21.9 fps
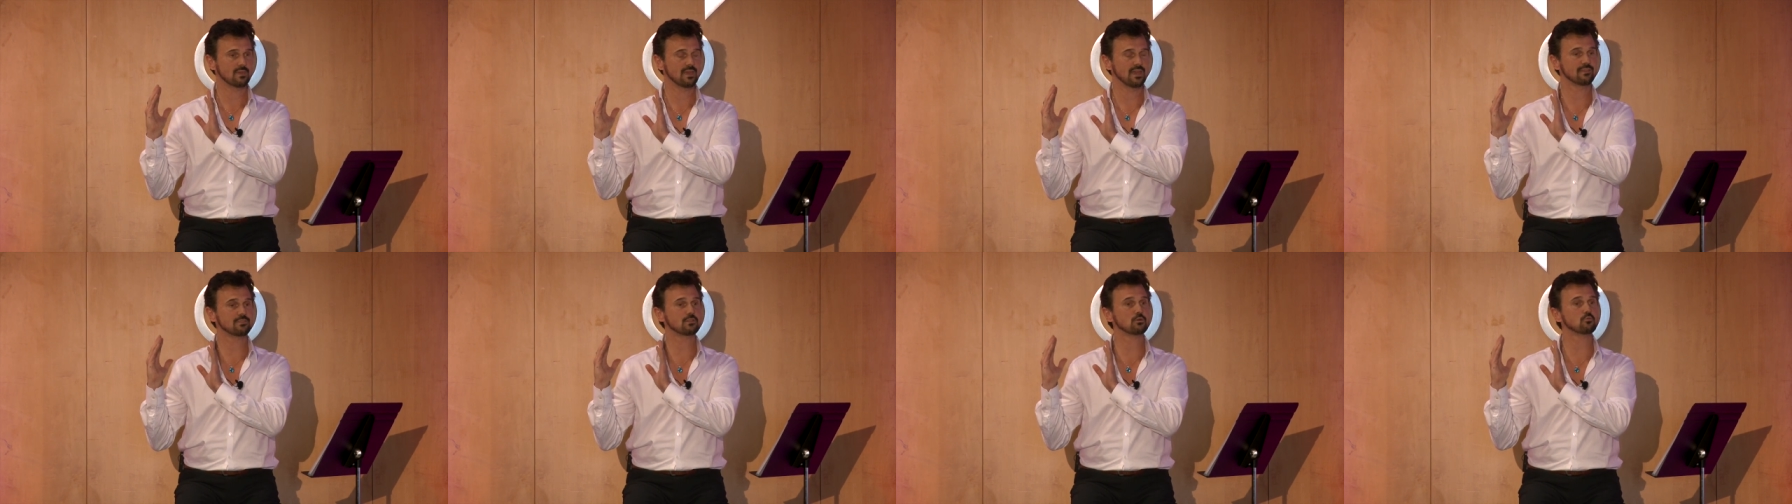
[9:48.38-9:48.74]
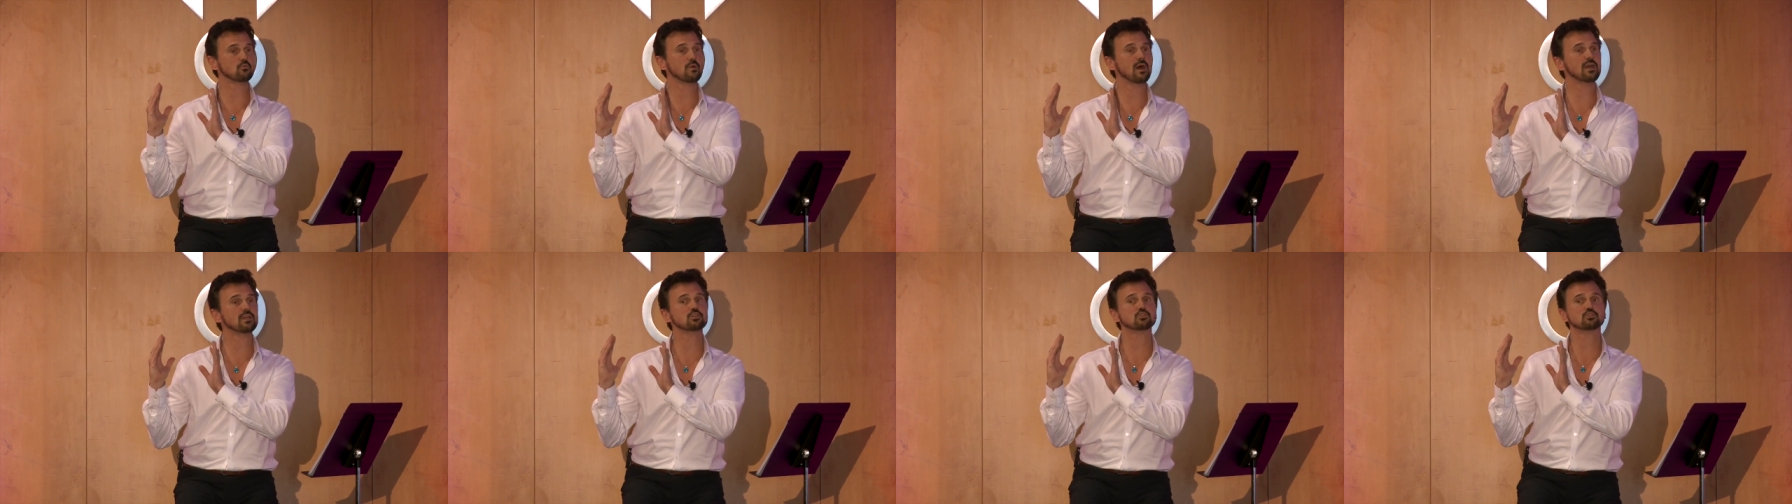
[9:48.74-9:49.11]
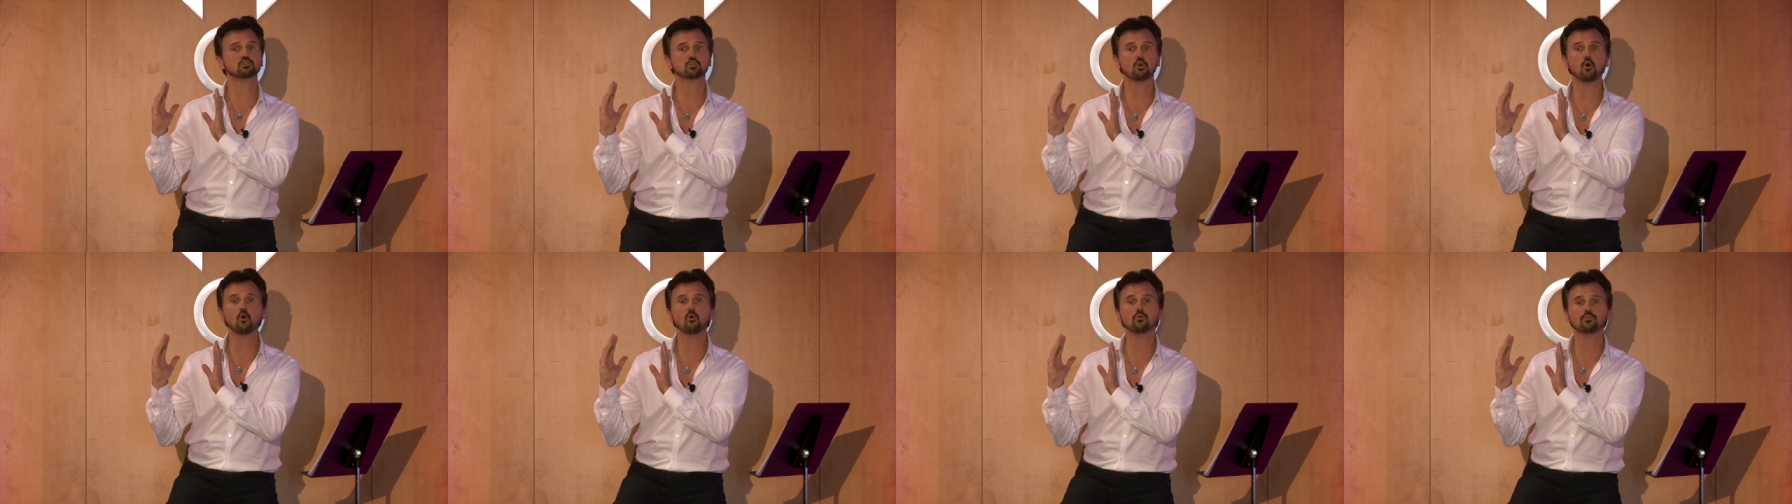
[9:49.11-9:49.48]
And the right
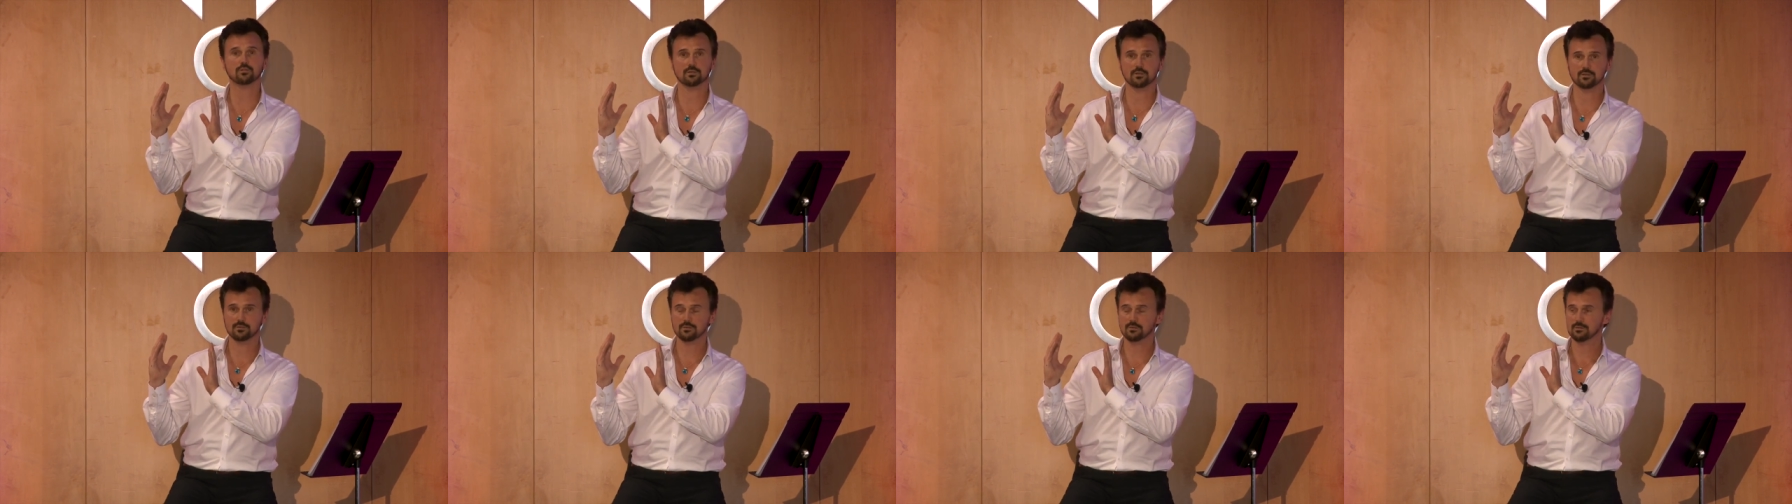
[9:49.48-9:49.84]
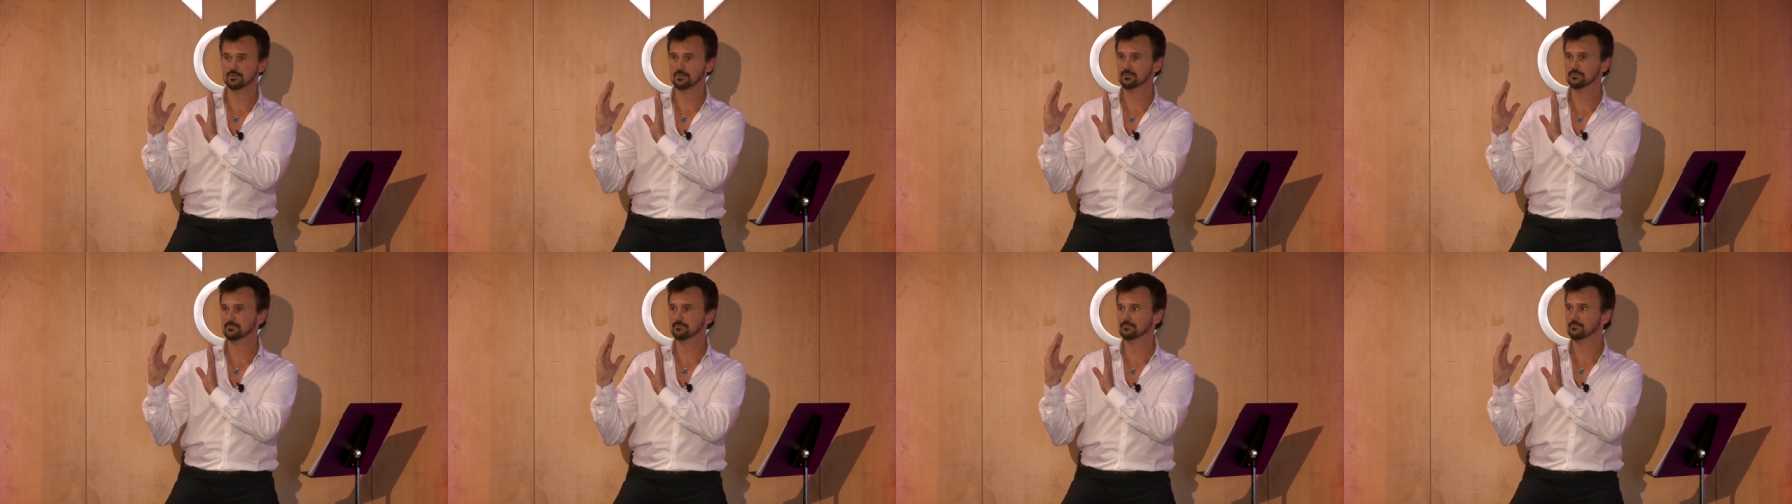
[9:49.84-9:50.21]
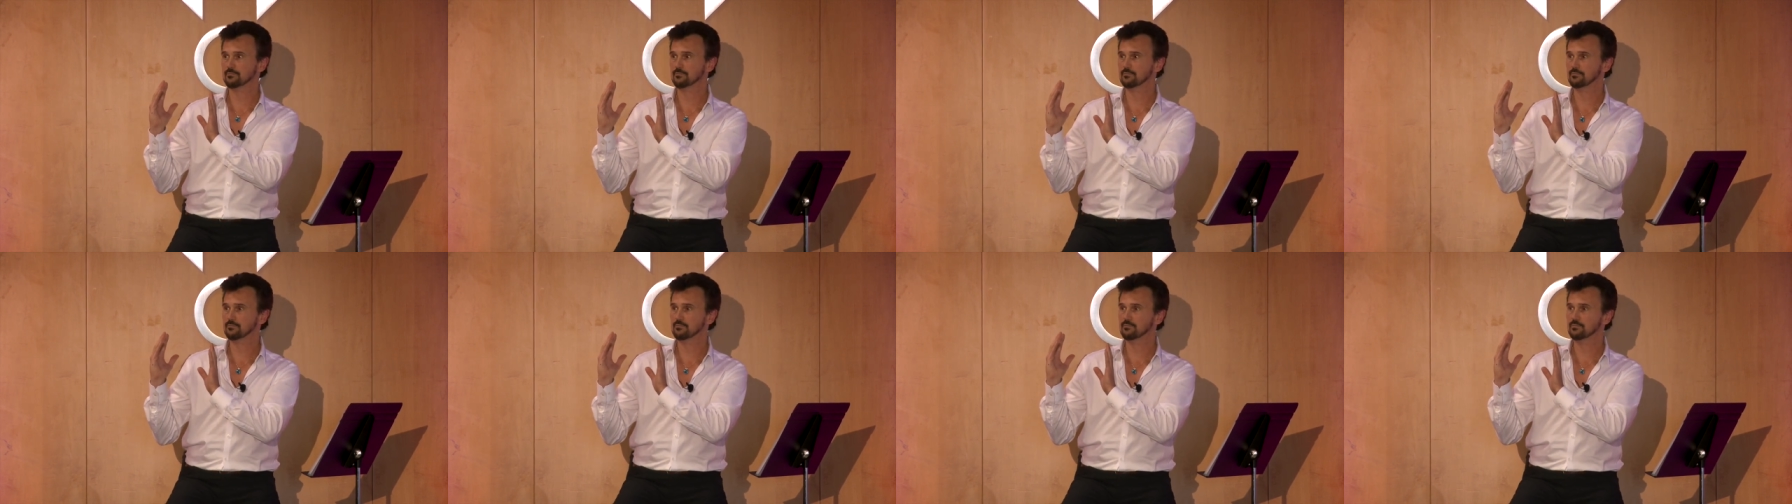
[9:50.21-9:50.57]
shoulder
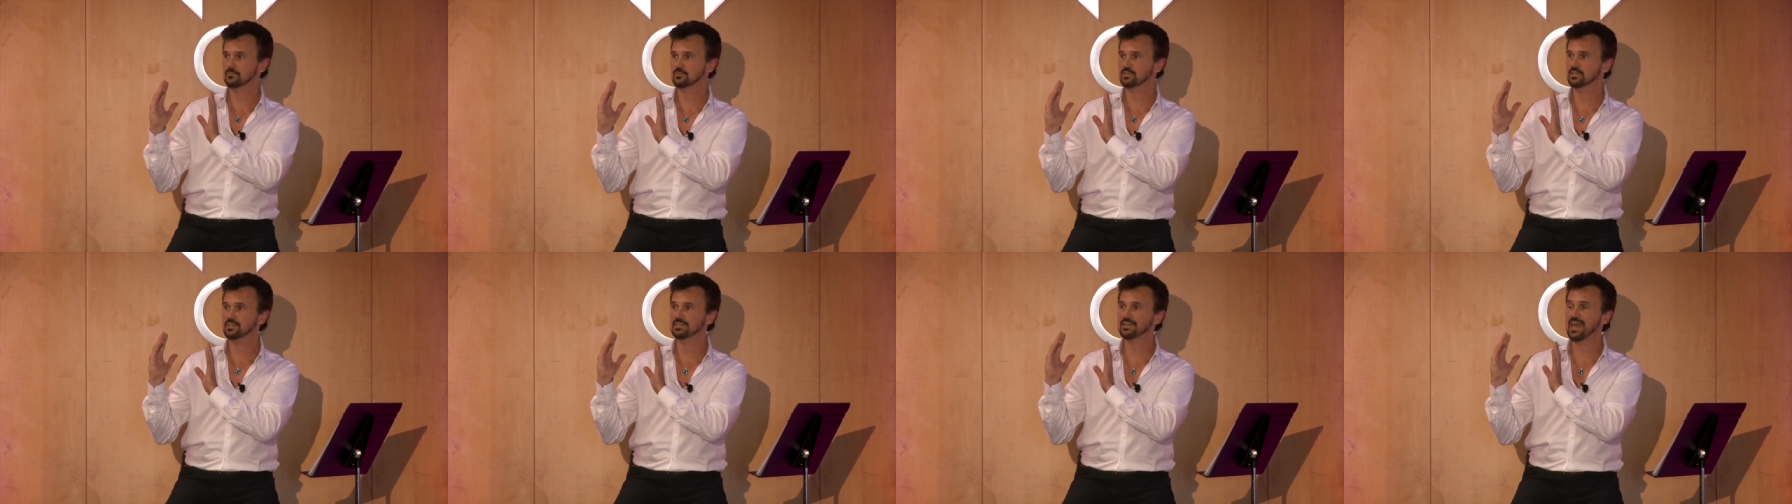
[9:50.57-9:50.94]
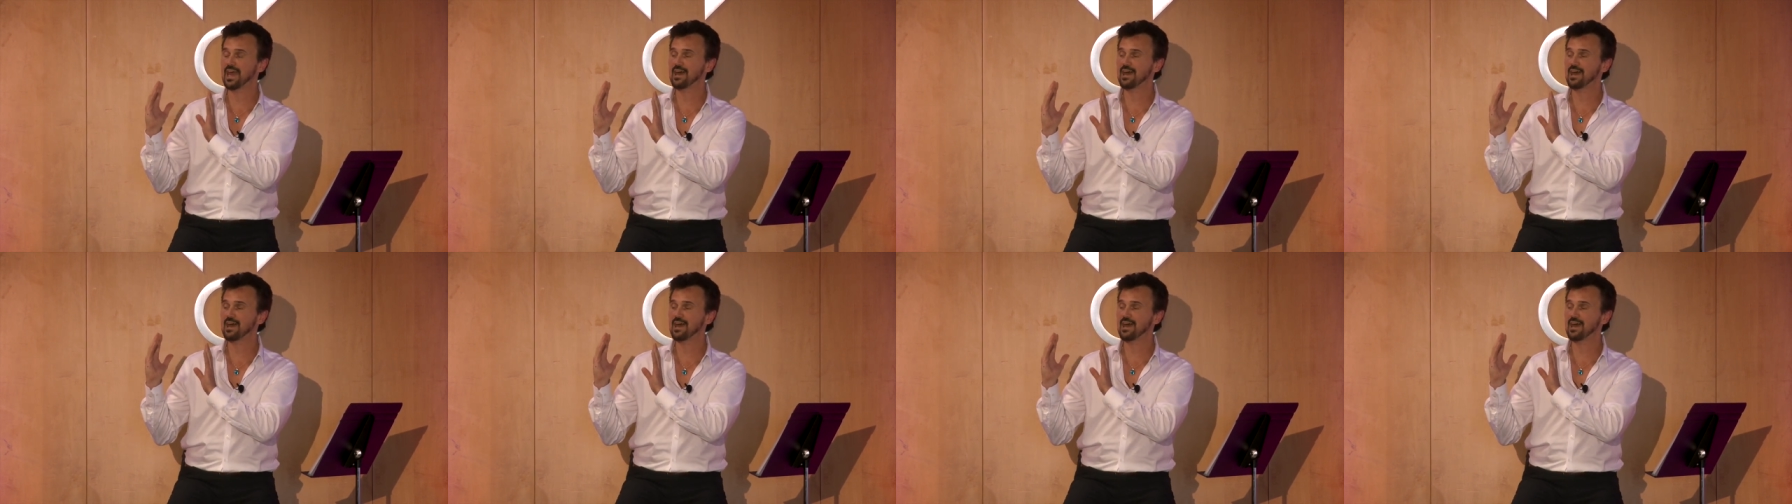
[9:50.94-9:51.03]
didn't